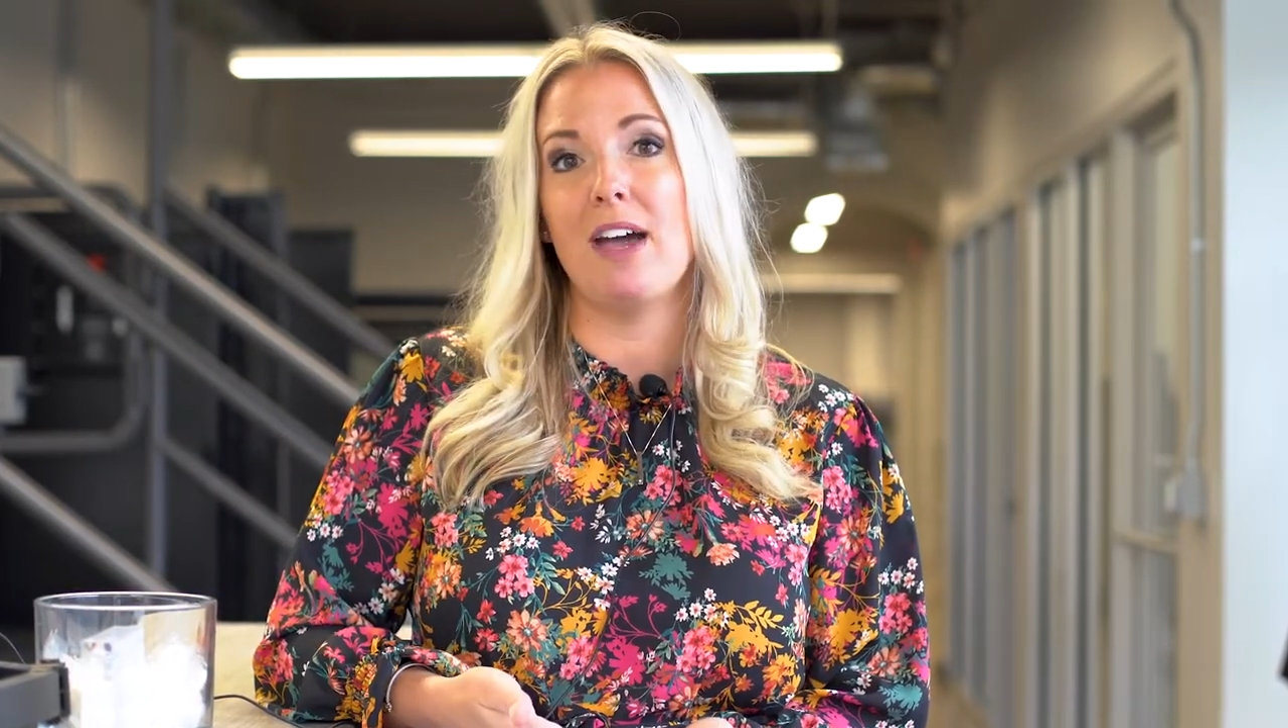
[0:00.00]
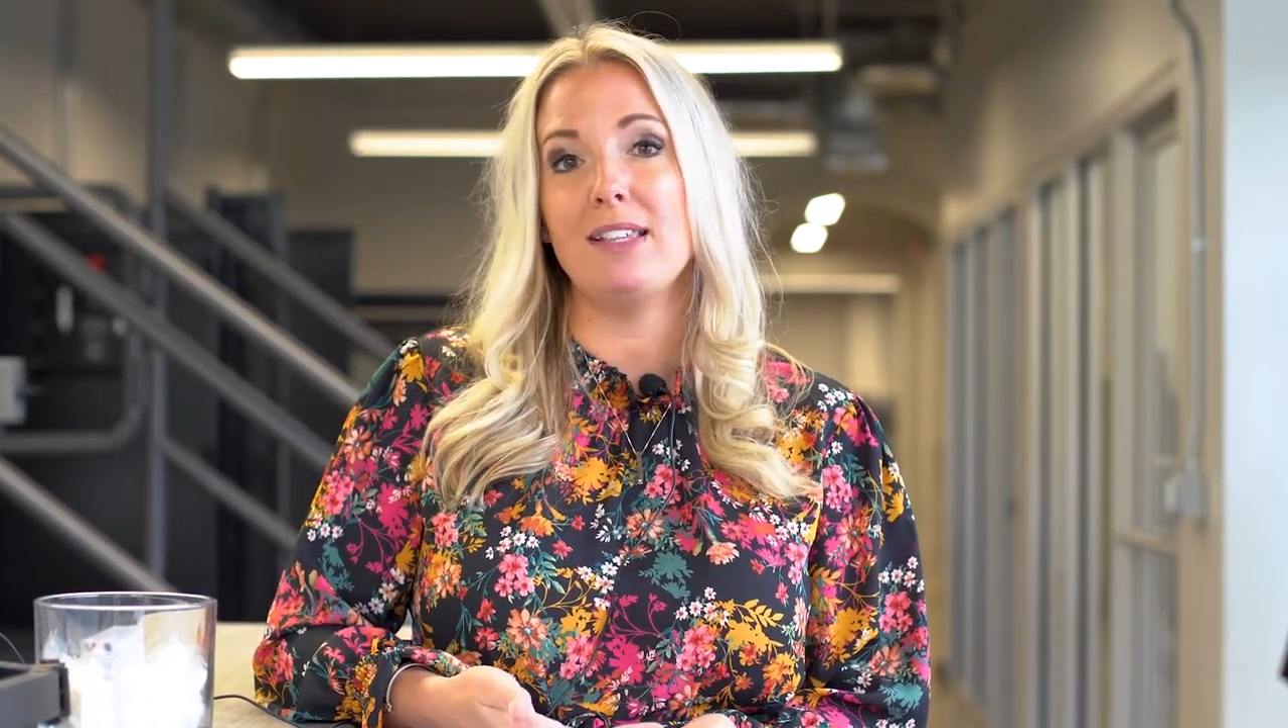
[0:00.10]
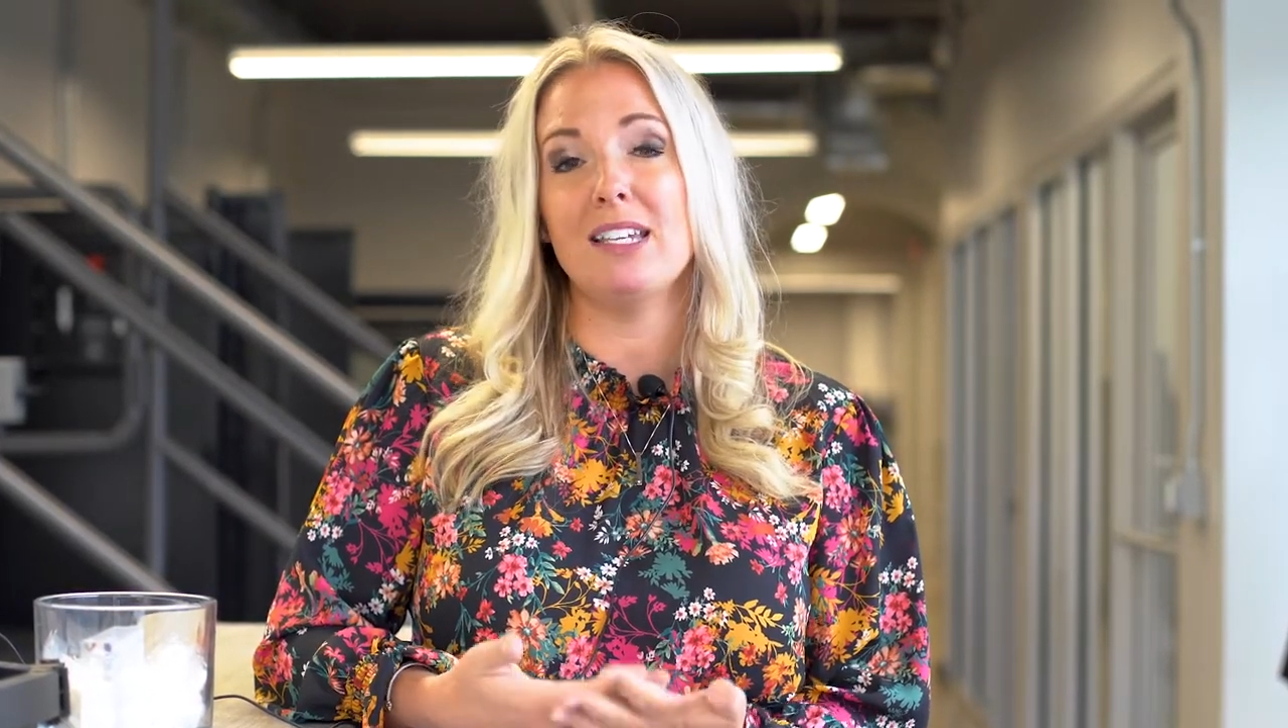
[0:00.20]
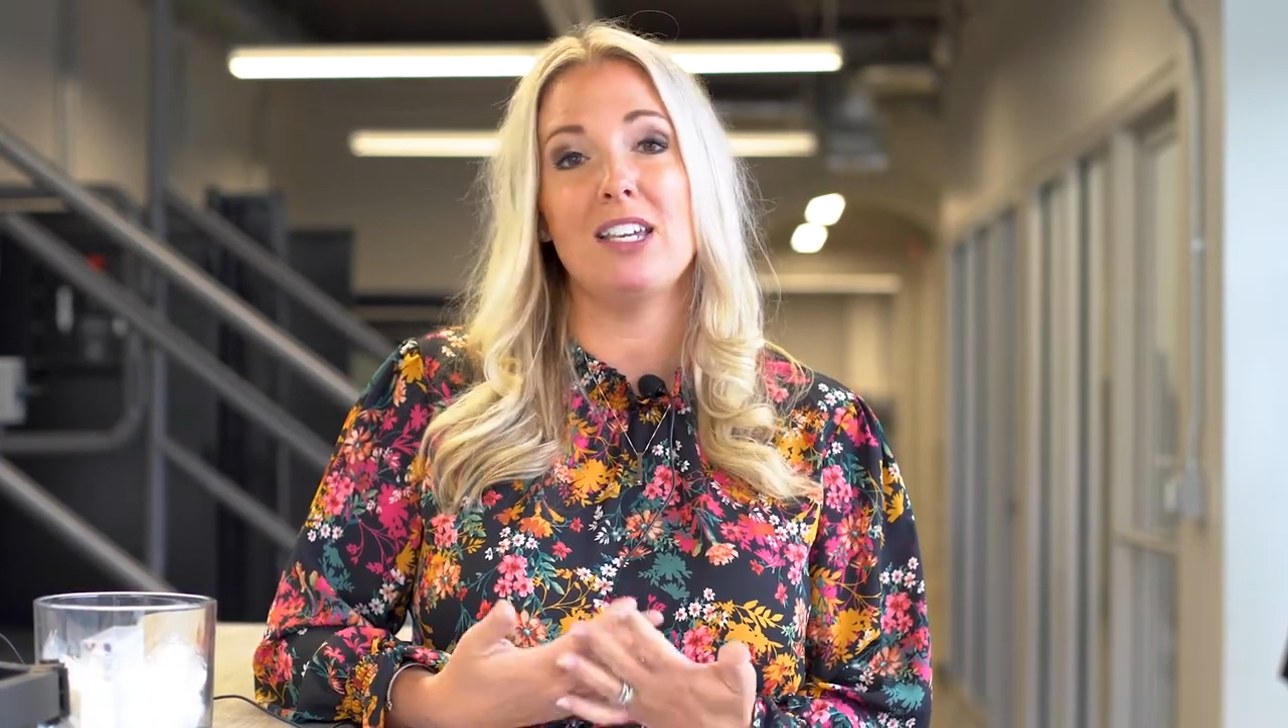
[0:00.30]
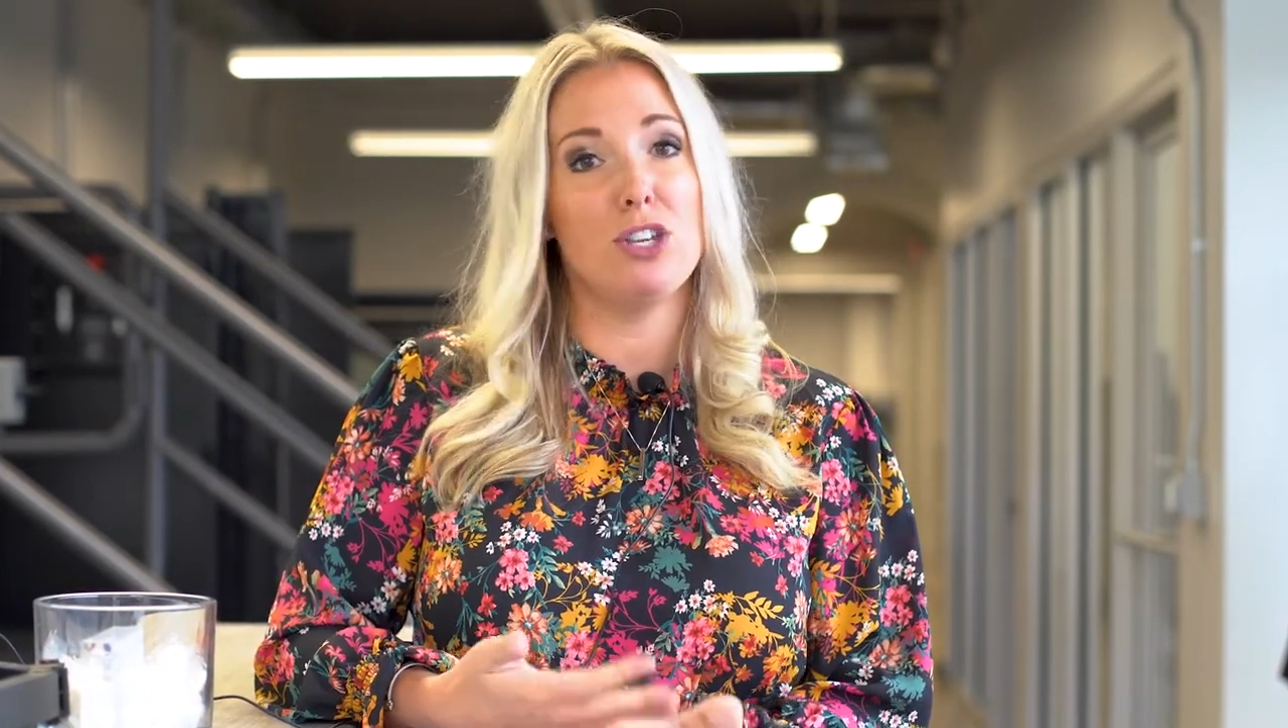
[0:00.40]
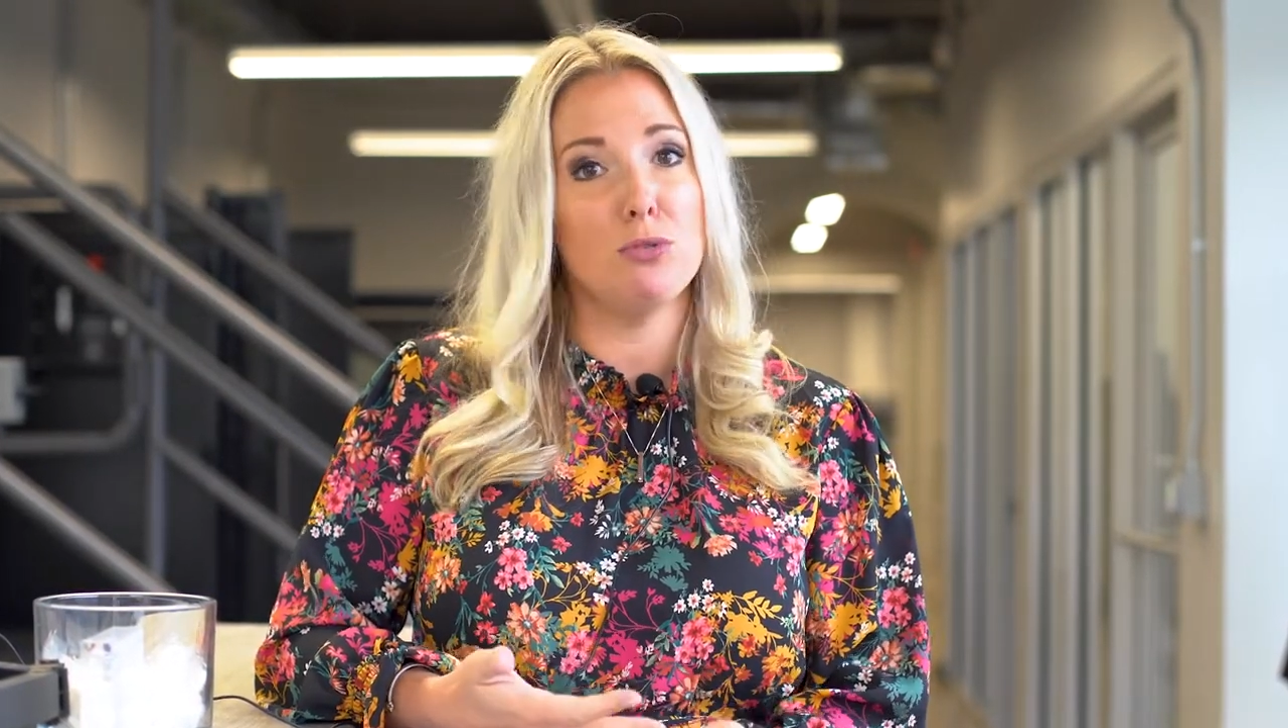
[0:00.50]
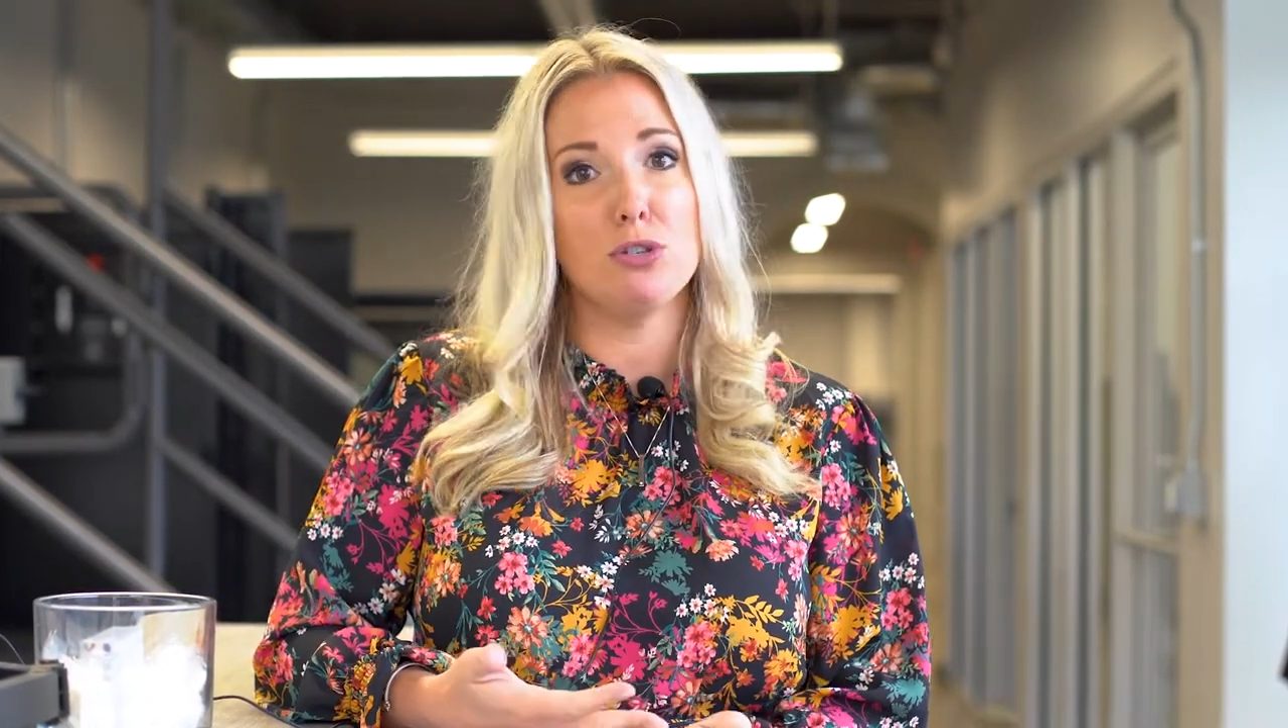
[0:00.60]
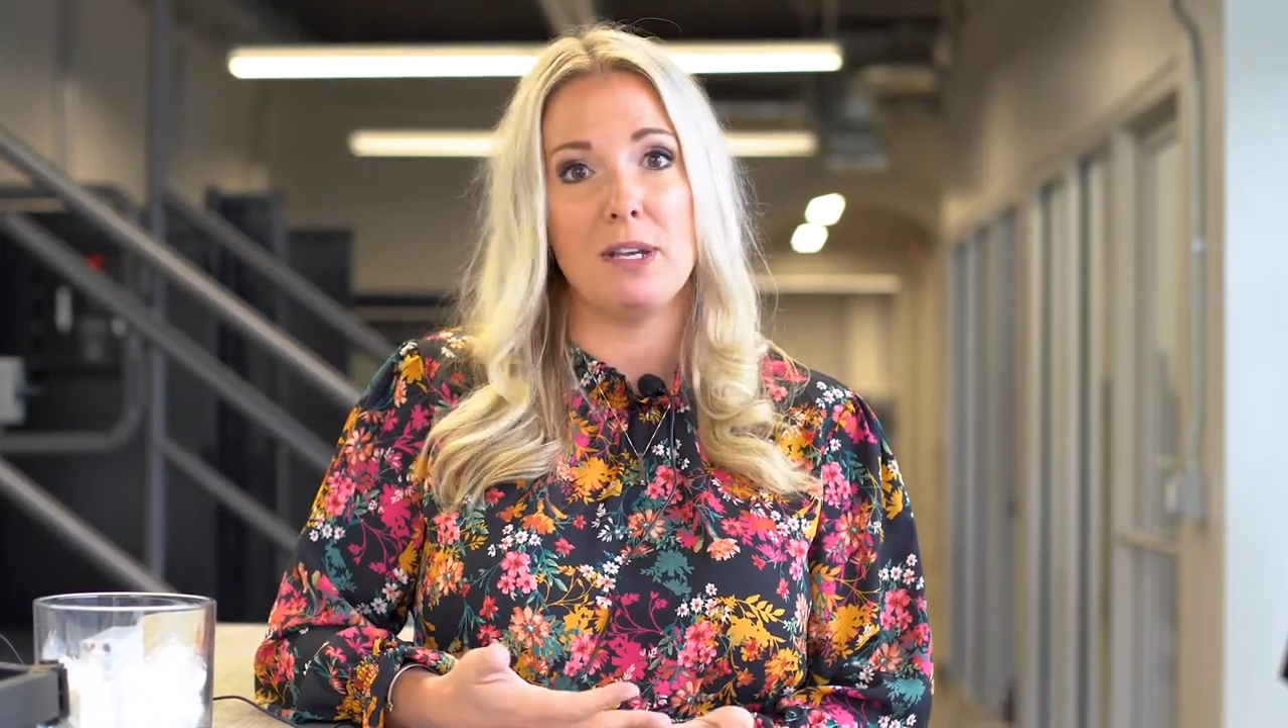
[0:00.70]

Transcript: That's a huge